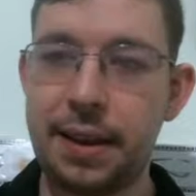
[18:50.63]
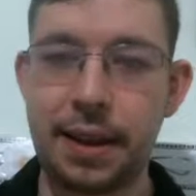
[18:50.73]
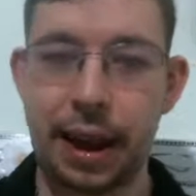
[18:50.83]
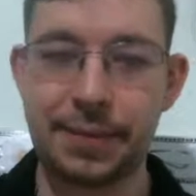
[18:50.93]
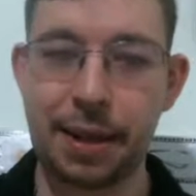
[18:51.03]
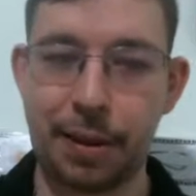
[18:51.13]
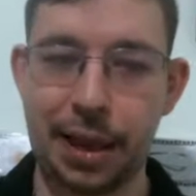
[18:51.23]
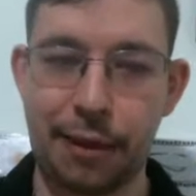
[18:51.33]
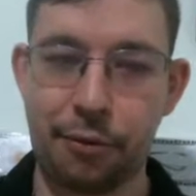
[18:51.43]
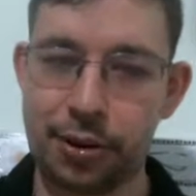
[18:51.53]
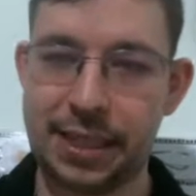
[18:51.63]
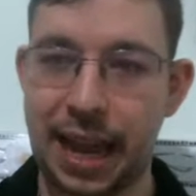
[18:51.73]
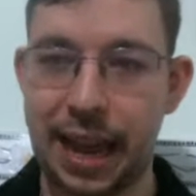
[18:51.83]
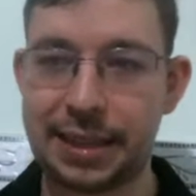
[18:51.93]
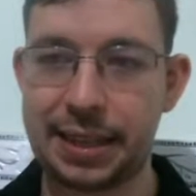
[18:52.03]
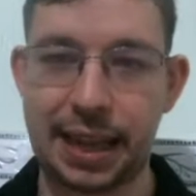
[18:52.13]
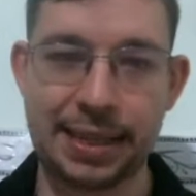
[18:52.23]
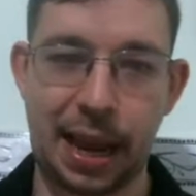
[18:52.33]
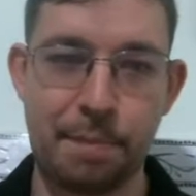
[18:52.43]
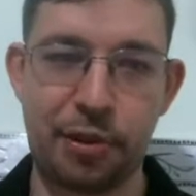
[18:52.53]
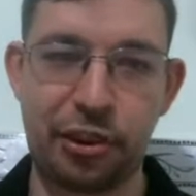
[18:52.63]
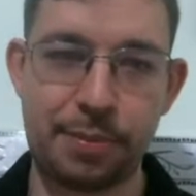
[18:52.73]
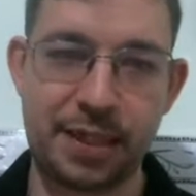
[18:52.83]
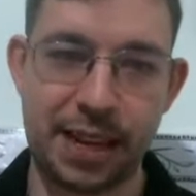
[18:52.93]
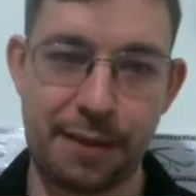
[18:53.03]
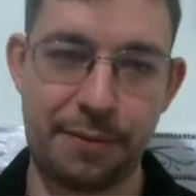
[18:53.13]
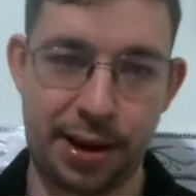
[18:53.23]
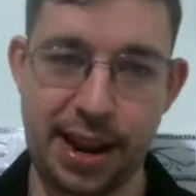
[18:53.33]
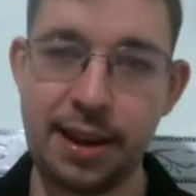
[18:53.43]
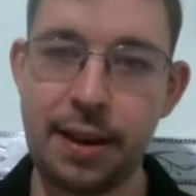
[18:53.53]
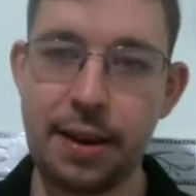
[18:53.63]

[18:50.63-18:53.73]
And after something like rook c8 and let's say bishop c3,